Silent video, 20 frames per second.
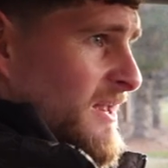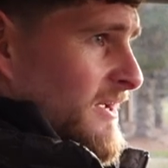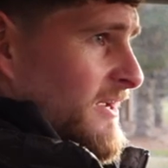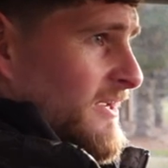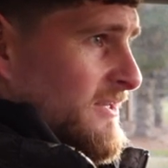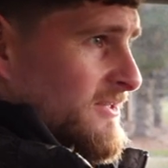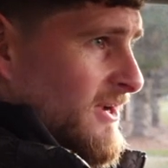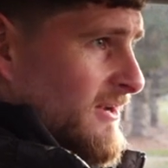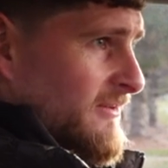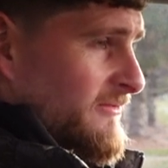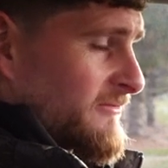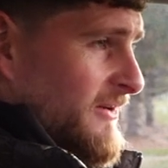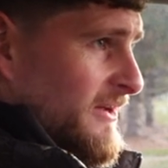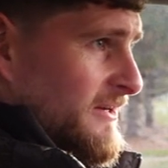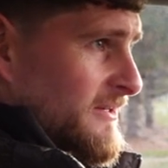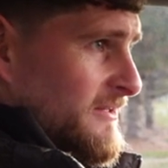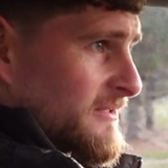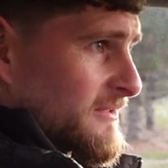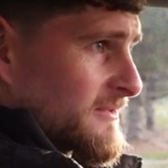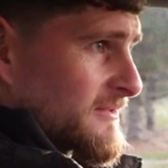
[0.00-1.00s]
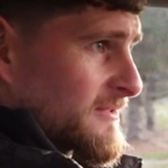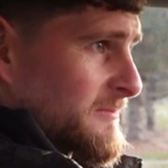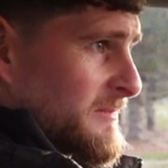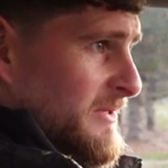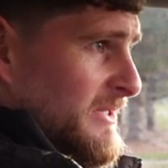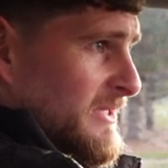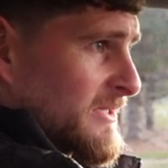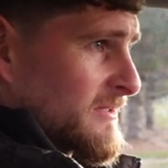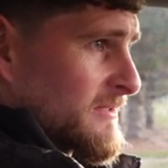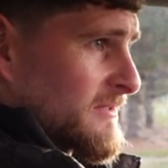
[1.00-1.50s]
like it's kind of fun to
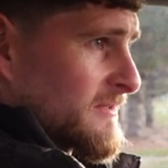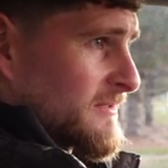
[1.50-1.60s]
me.